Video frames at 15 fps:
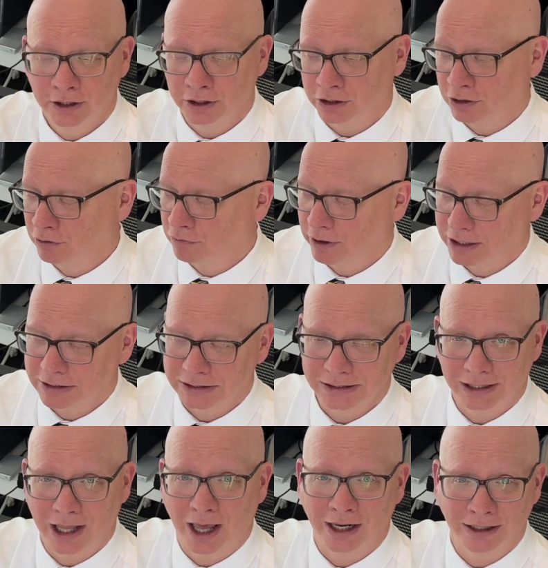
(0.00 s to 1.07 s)
You can create a
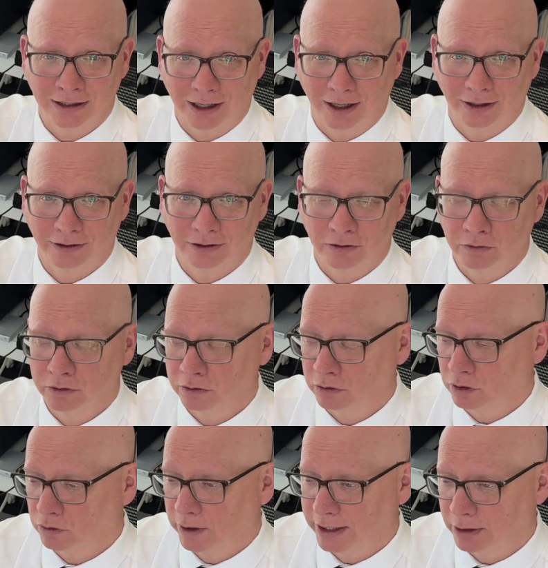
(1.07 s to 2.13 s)
slide deck. You can
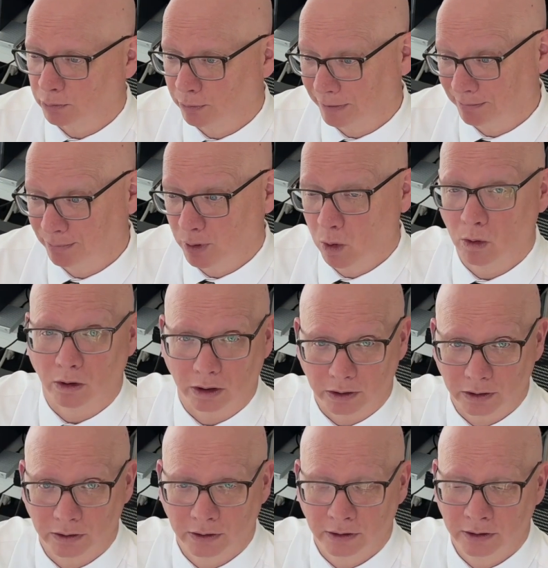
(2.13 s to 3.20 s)
create a report.
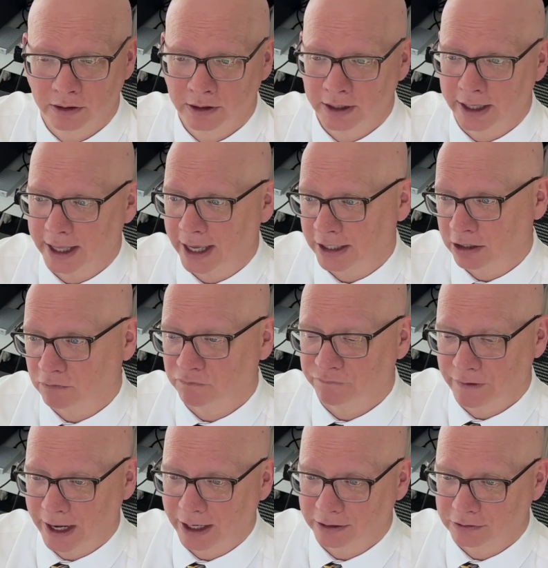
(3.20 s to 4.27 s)
And in
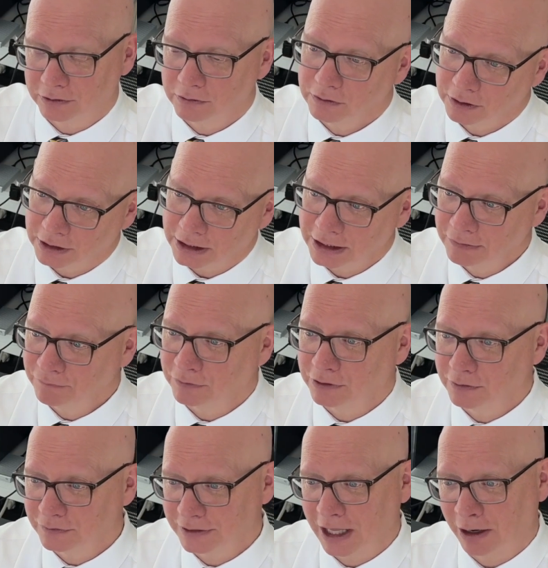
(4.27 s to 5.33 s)
fact, you can even
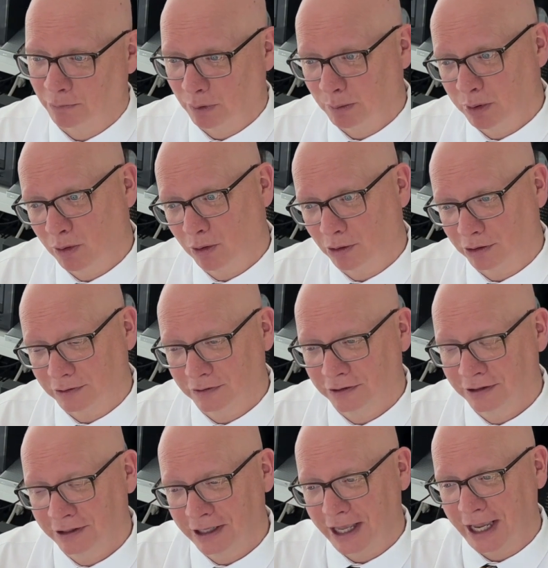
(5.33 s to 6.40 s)
use that report
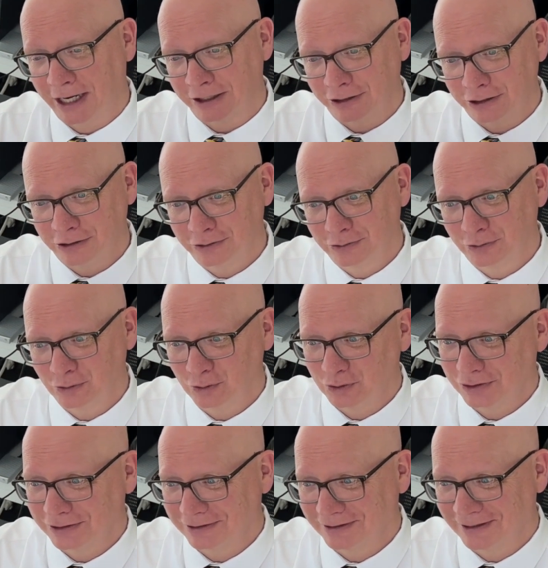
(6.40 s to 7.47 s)
and
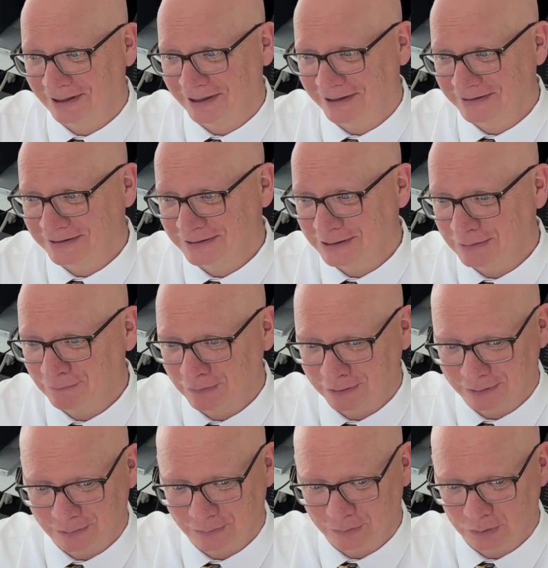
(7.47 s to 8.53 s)
use Stephen
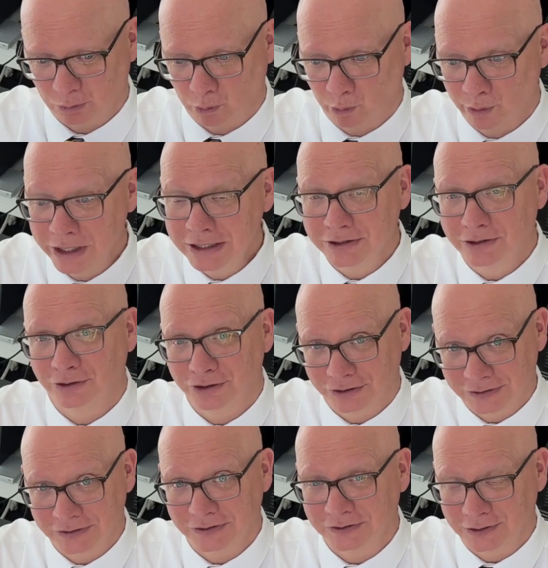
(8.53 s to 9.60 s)
Little's research
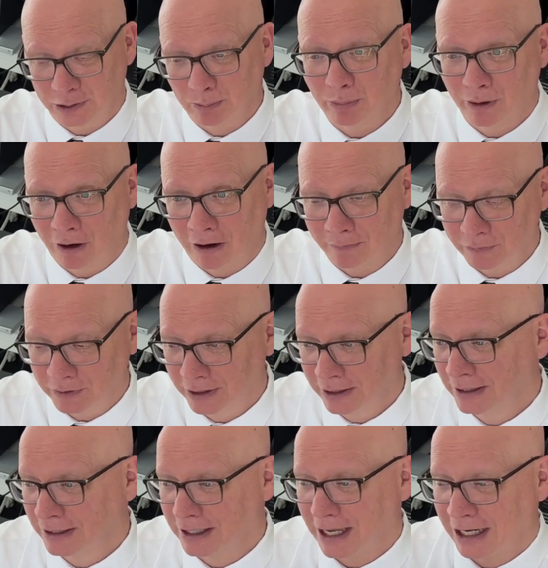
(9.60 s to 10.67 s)
assistant prompt
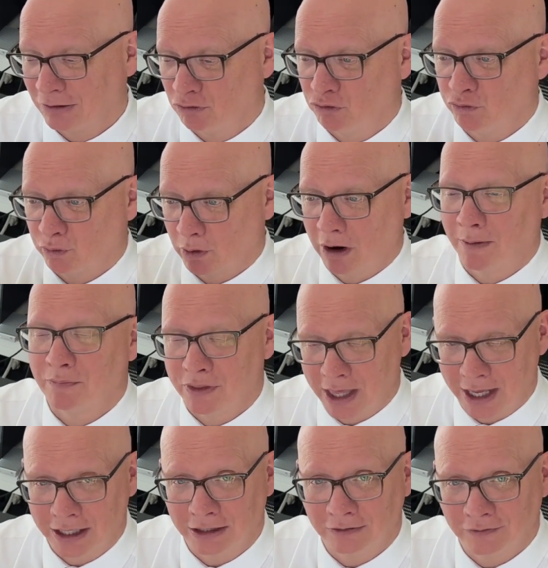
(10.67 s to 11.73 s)
and drop
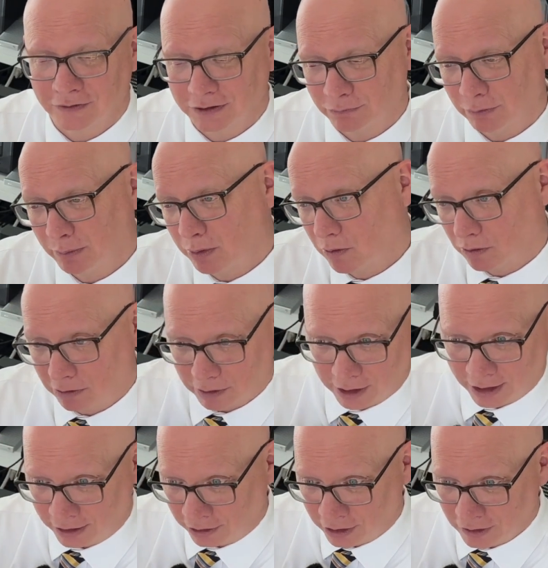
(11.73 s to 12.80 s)
that into the report
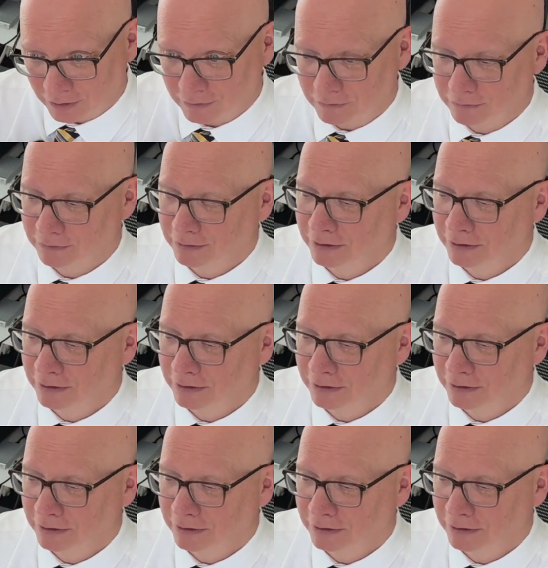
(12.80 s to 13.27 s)
and go.